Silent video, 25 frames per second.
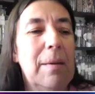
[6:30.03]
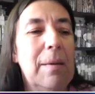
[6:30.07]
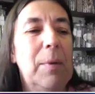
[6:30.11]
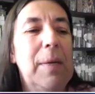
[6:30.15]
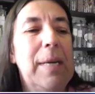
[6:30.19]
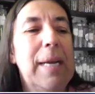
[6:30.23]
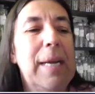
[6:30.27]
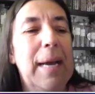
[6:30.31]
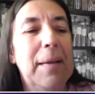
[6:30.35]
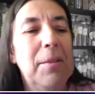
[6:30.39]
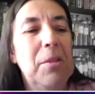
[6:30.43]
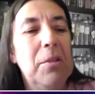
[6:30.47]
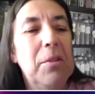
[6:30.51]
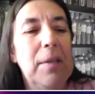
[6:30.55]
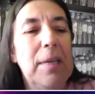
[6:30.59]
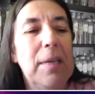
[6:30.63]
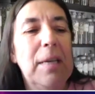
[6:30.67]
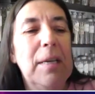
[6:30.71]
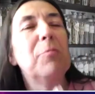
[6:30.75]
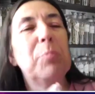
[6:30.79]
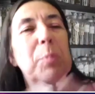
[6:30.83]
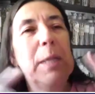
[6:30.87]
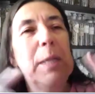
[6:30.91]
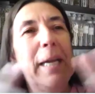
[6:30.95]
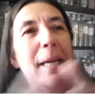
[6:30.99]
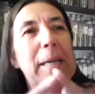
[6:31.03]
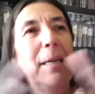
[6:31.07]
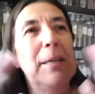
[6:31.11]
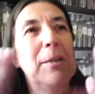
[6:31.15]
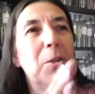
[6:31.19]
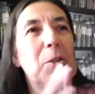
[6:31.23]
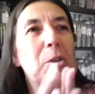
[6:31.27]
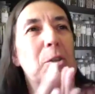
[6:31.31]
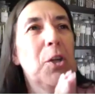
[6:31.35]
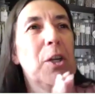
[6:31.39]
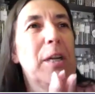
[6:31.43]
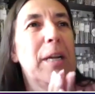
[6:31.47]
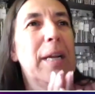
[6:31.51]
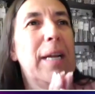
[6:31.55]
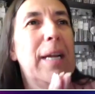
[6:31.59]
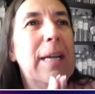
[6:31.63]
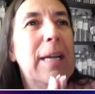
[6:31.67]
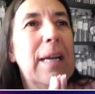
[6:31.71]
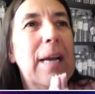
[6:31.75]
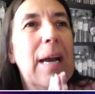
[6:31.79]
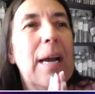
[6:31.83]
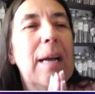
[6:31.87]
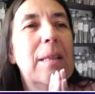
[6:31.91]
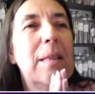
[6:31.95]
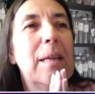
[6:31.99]
when I think planting a
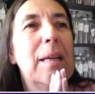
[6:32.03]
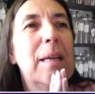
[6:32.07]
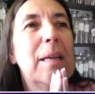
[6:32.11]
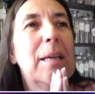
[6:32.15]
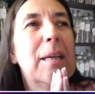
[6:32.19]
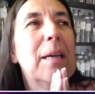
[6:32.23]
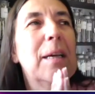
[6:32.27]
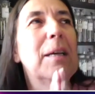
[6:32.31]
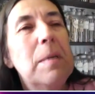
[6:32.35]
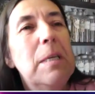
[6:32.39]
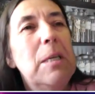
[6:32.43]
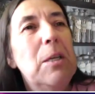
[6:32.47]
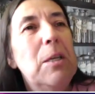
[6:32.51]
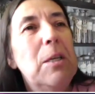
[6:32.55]
tree, I think,